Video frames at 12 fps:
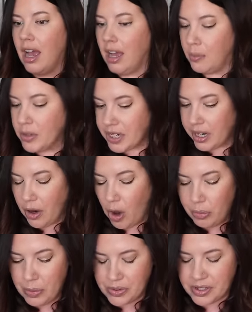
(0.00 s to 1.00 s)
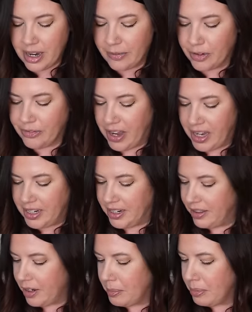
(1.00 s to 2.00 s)
Uh, which I almost never find
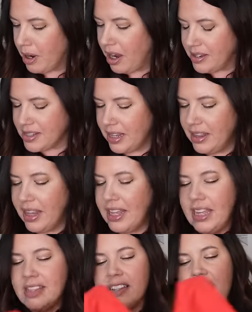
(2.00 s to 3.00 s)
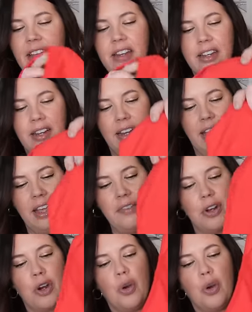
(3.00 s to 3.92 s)
in their bras. And like, it's got kind of a